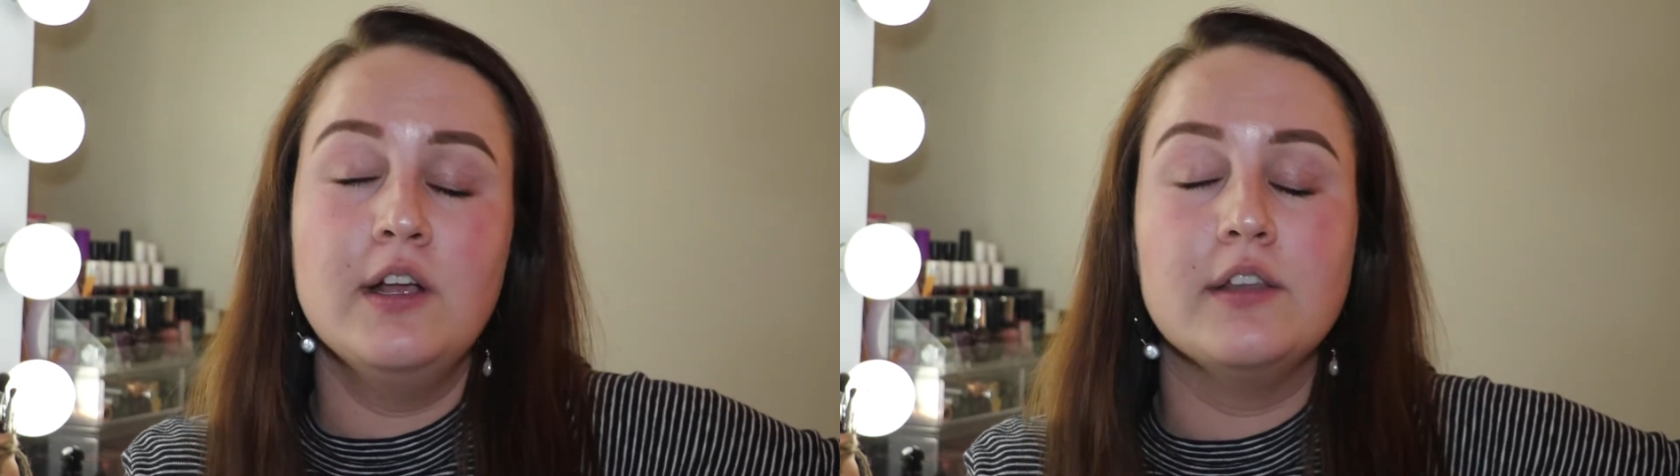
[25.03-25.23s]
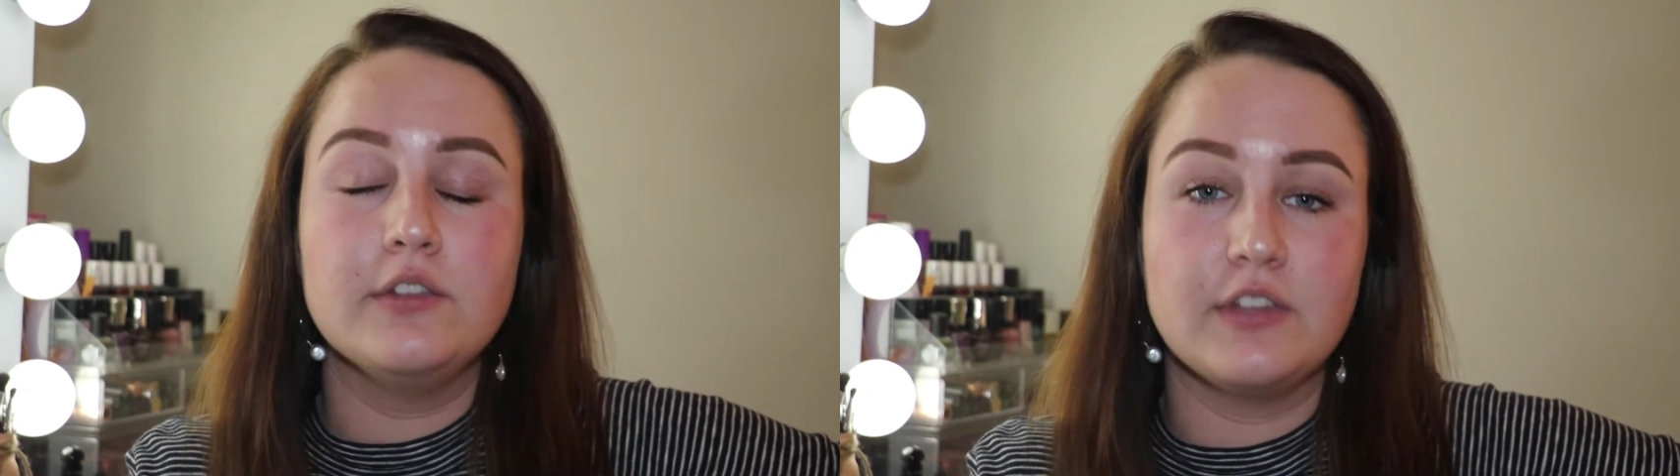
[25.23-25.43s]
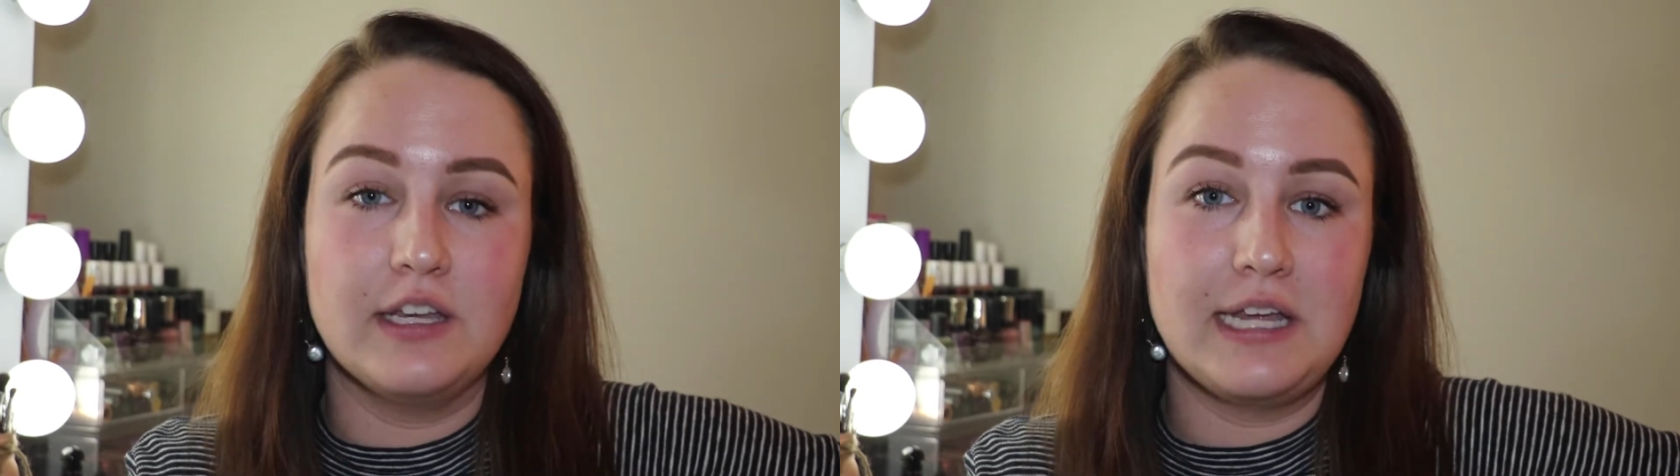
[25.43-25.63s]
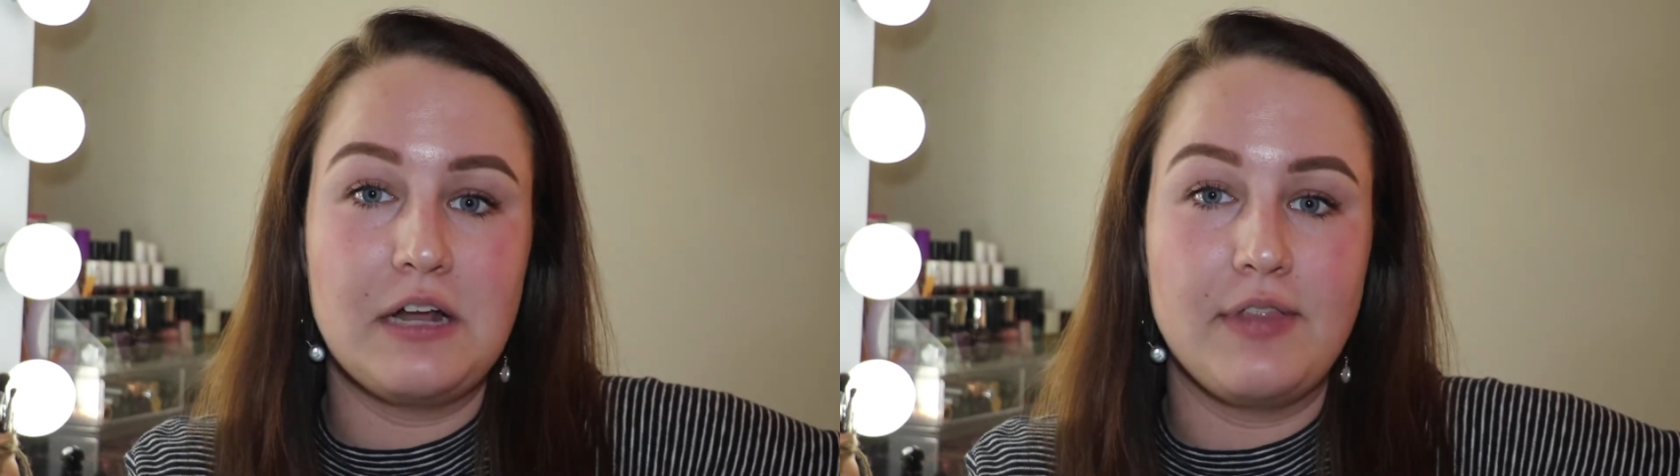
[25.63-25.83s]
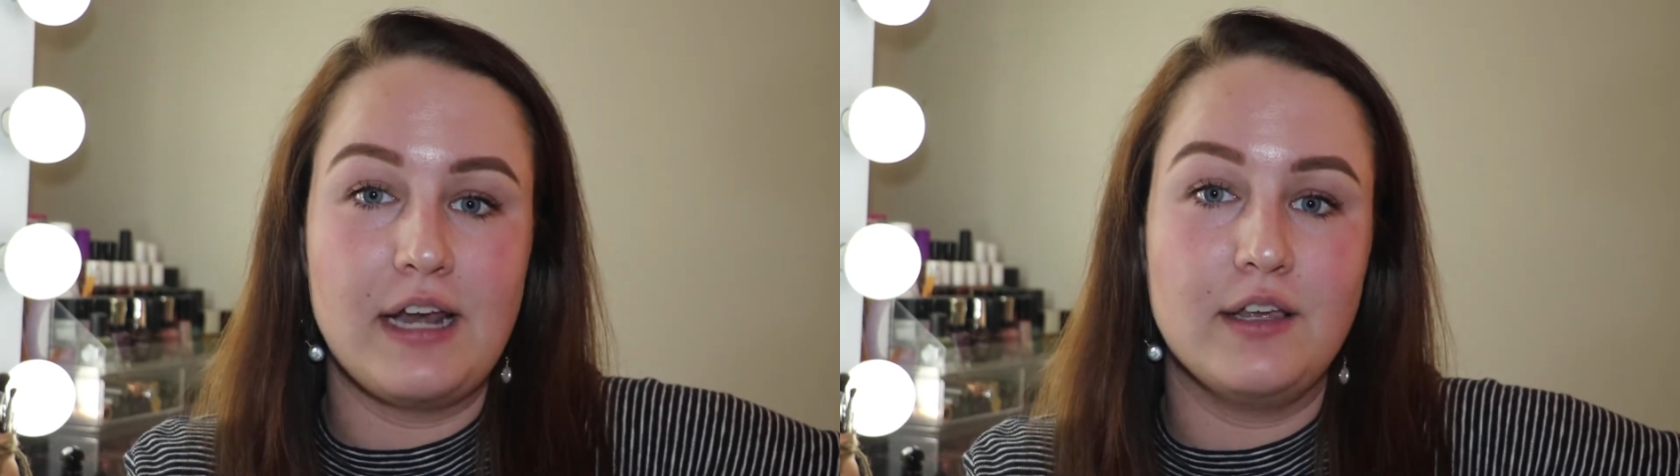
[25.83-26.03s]
the
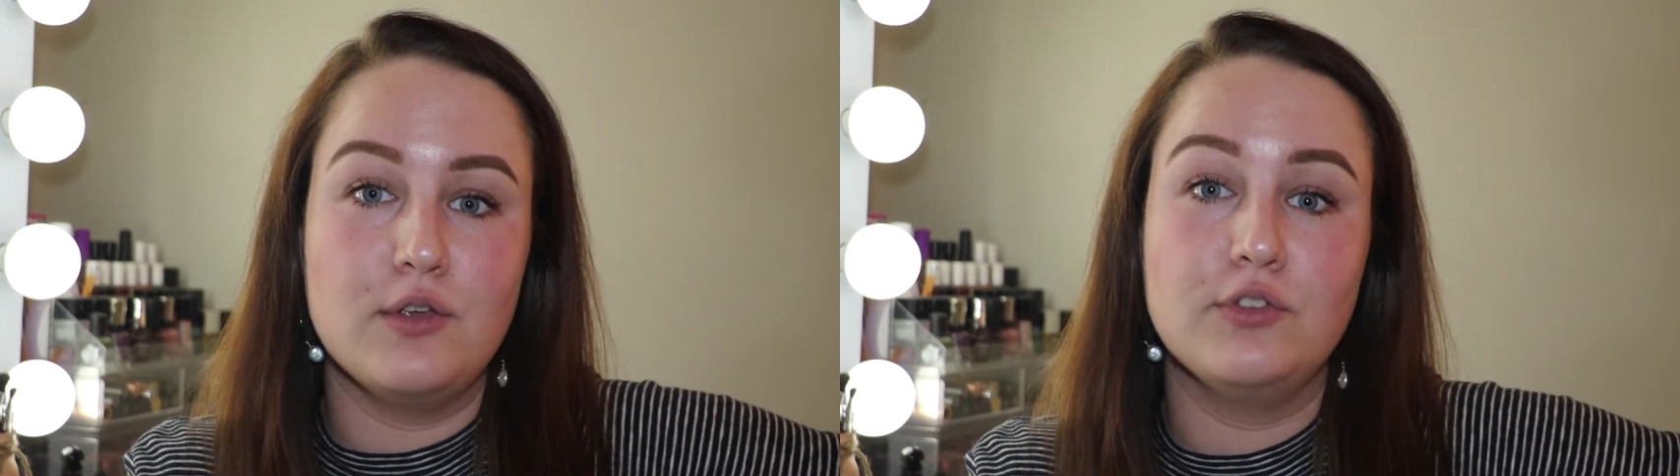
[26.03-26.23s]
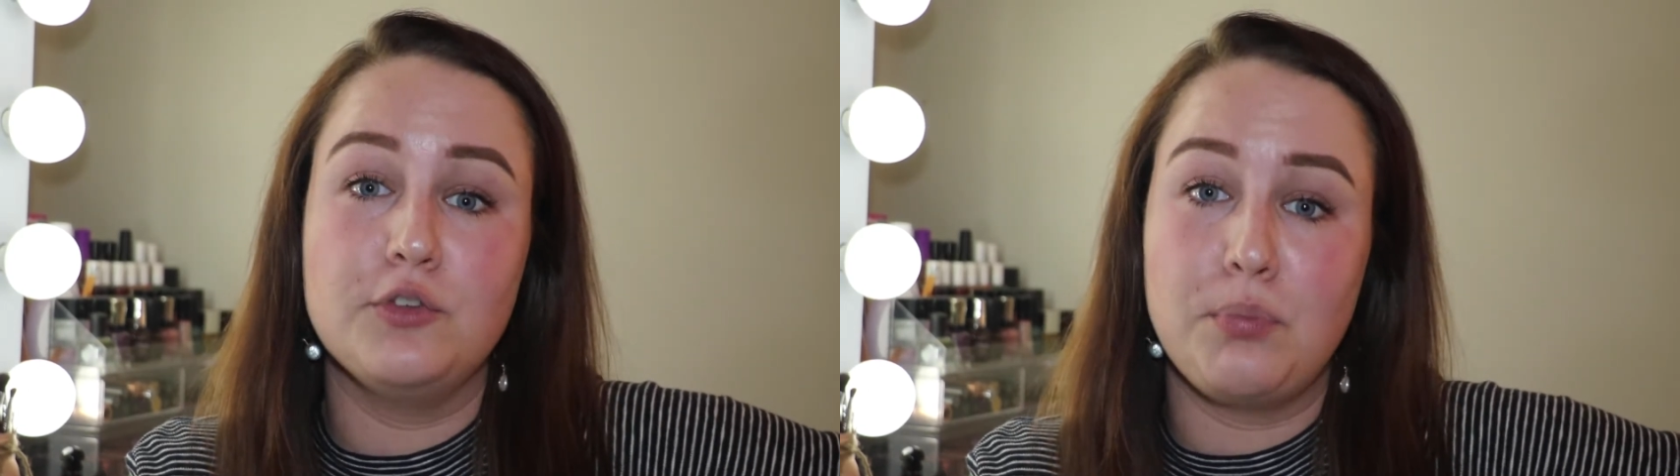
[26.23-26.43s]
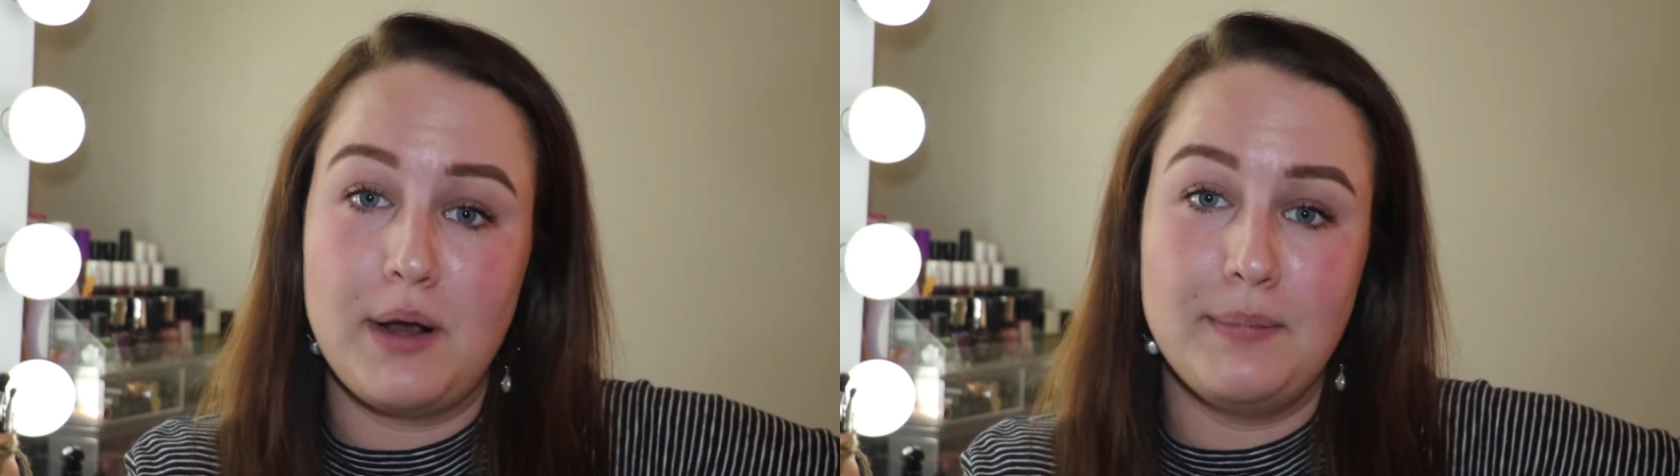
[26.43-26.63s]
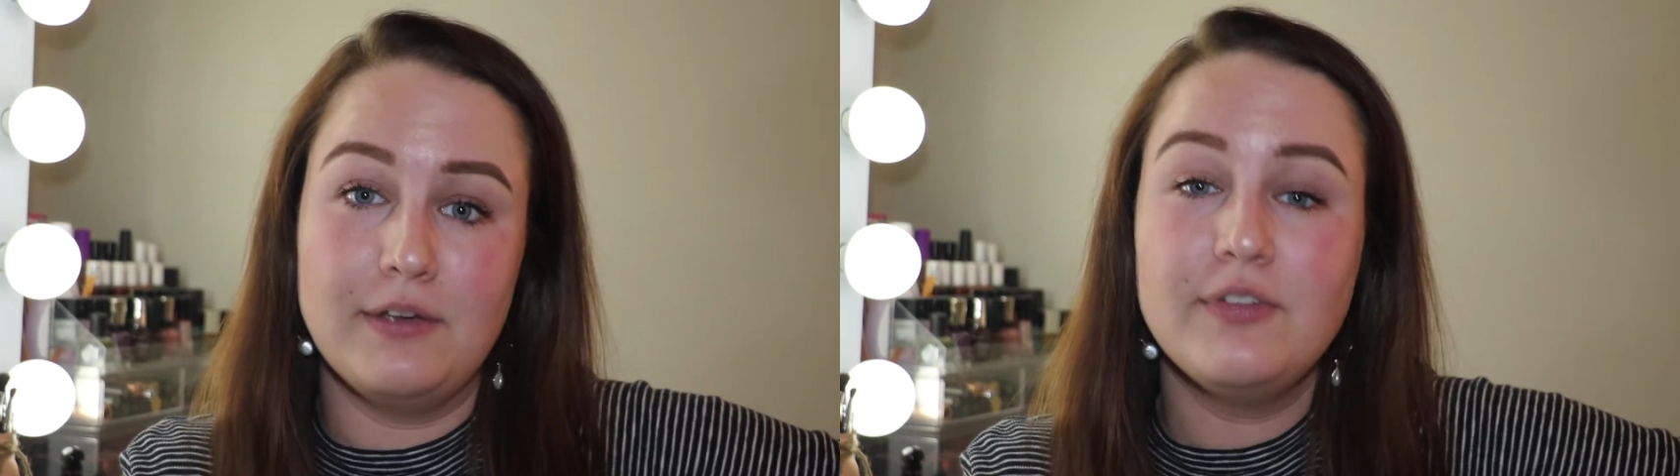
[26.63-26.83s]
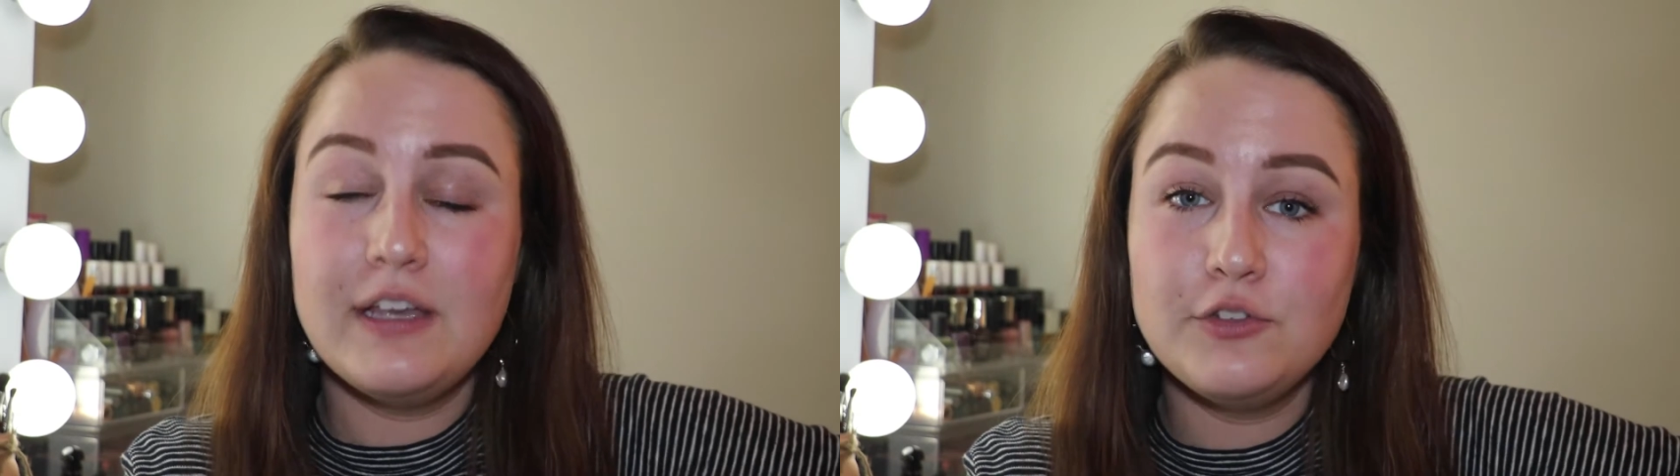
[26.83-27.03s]
skincare that I use to prep my
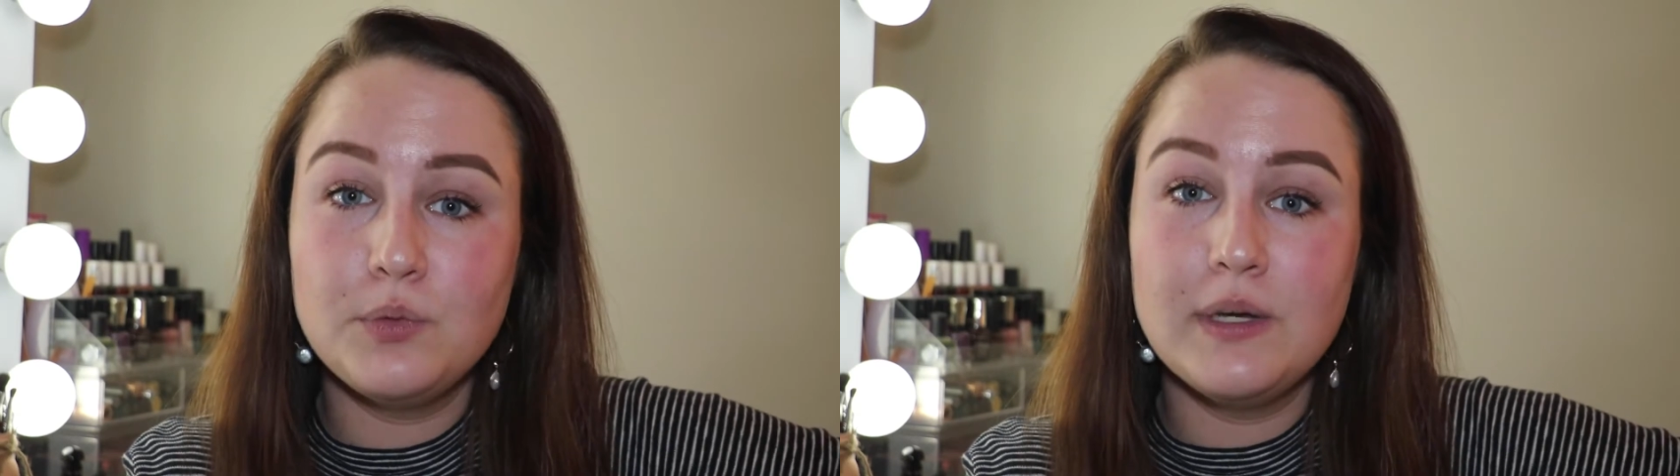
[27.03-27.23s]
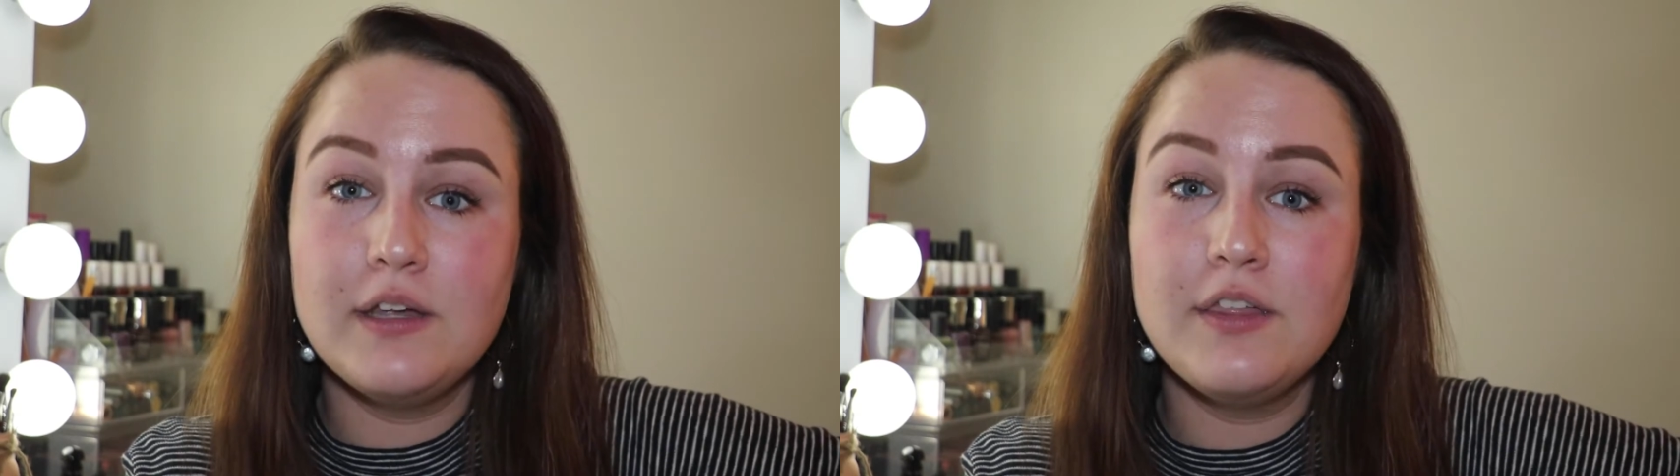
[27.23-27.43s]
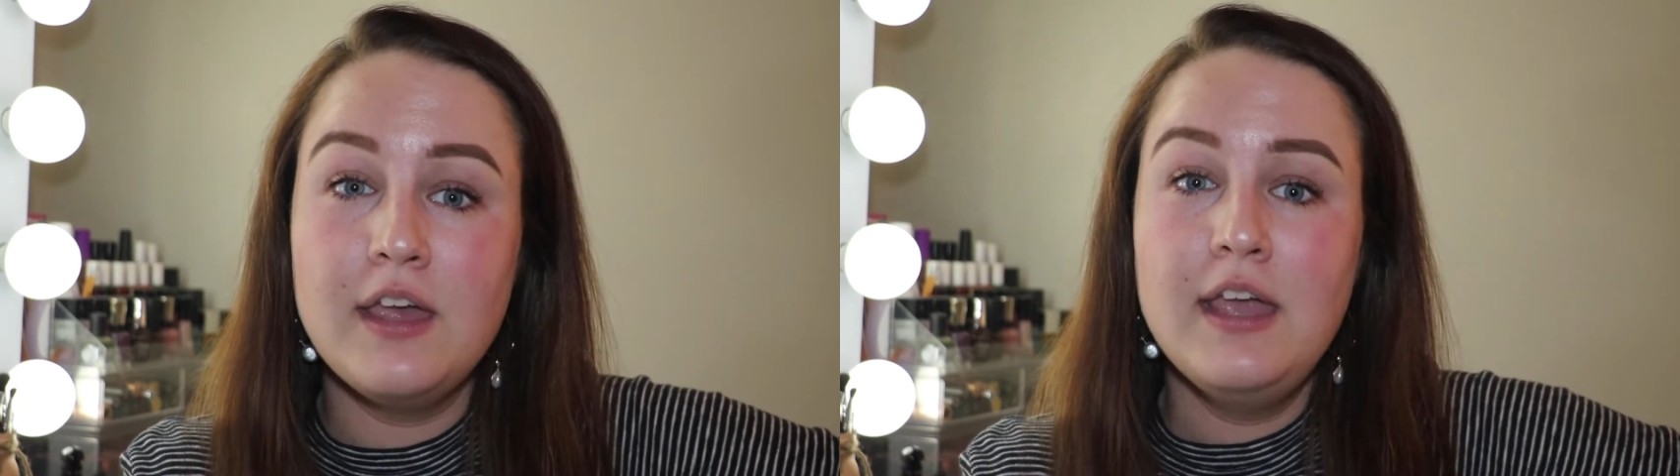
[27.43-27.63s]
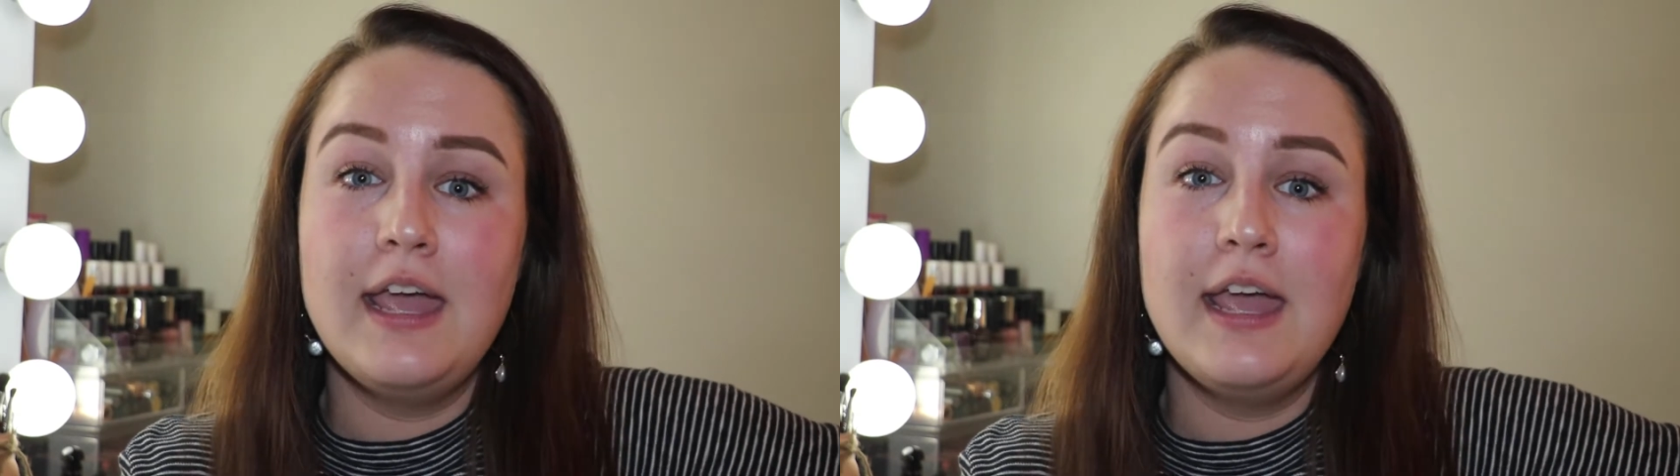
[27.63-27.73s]
face with,